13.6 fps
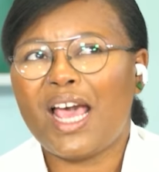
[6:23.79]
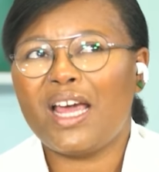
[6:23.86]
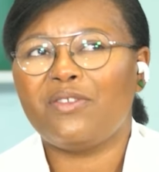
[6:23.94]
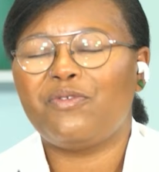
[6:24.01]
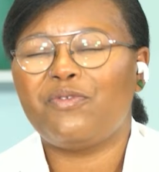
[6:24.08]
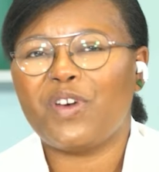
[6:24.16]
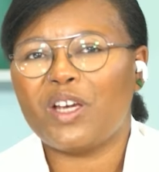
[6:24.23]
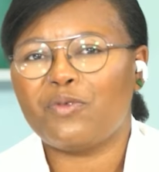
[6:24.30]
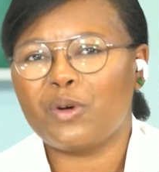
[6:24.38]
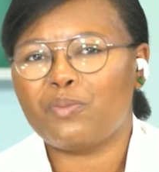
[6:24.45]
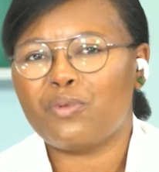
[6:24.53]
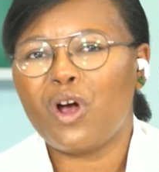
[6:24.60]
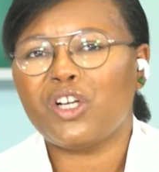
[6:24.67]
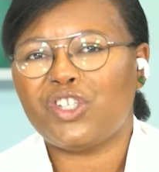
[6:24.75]
and
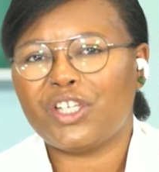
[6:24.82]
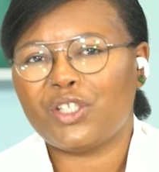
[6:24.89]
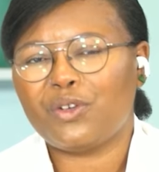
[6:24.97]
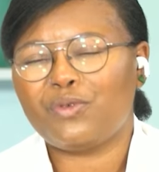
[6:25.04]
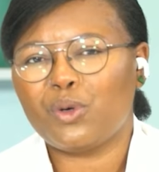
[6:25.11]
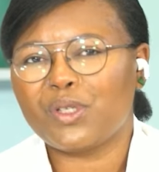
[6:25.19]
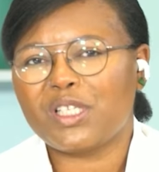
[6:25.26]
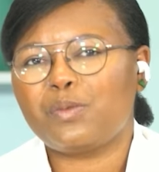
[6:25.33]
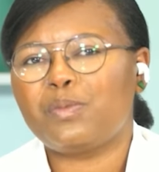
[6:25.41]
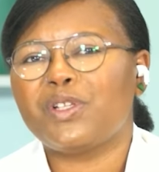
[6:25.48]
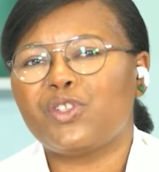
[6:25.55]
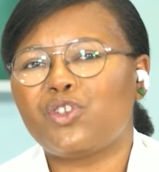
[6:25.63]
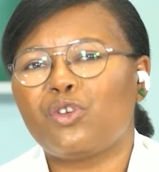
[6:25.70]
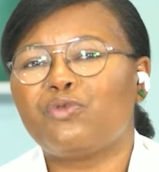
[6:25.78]
favorite project of yours has
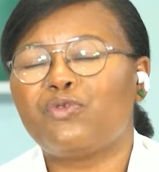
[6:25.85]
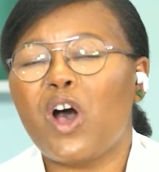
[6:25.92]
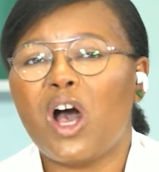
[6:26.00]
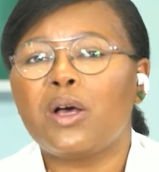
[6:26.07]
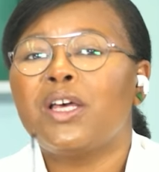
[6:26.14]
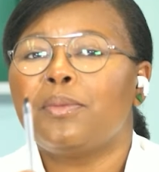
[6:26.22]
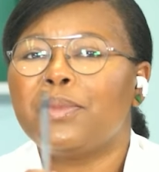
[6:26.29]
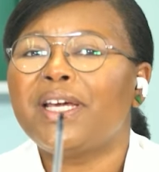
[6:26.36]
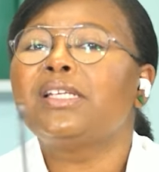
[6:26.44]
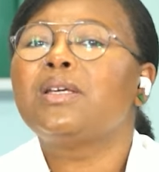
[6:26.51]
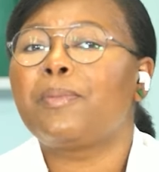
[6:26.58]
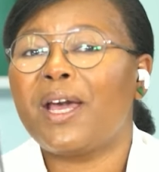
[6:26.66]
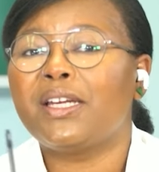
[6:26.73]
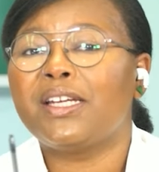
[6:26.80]
been so far,
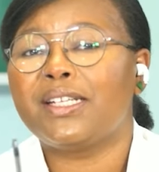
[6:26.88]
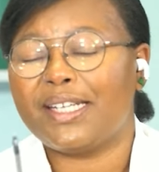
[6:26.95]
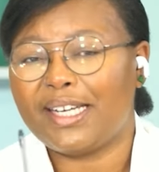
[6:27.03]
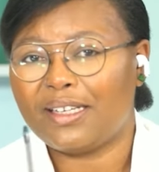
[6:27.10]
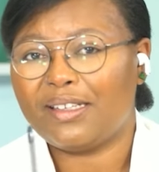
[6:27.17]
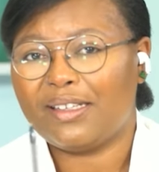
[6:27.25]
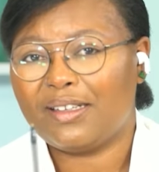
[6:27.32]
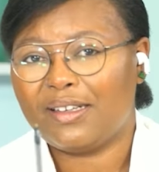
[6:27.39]
independently,